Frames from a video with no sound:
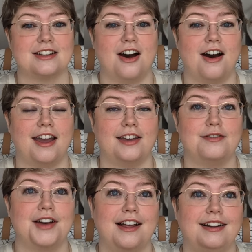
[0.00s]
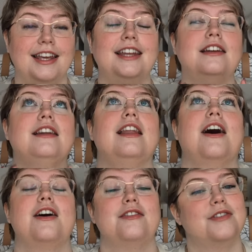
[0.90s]
I fell in
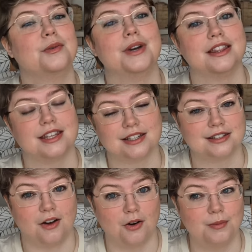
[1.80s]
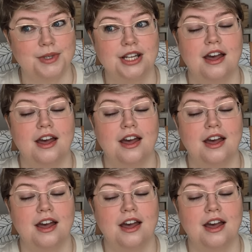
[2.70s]
love with this sculpt.